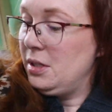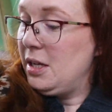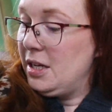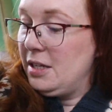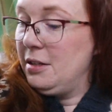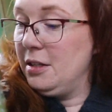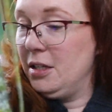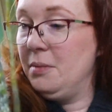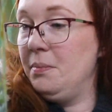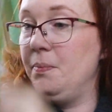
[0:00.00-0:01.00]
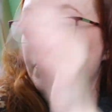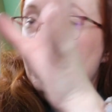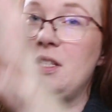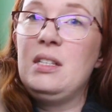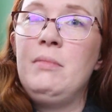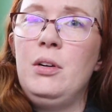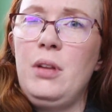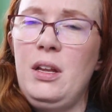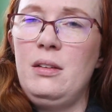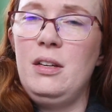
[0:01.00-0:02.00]
and this is not on
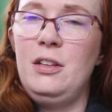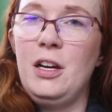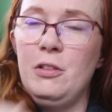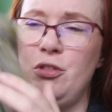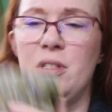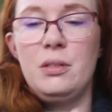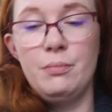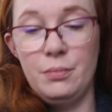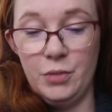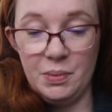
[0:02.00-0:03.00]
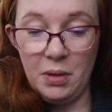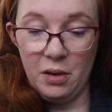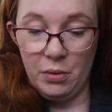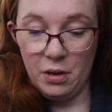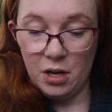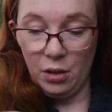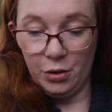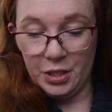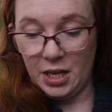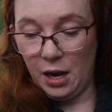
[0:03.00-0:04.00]
hand dyed. I just was playing with
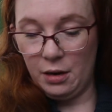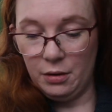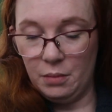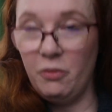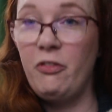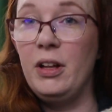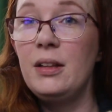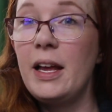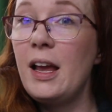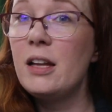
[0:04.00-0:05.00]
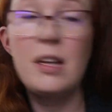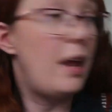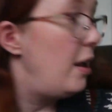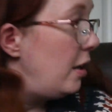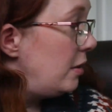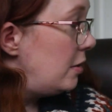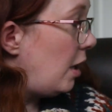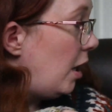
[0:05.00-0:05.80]
colors and felt like it, and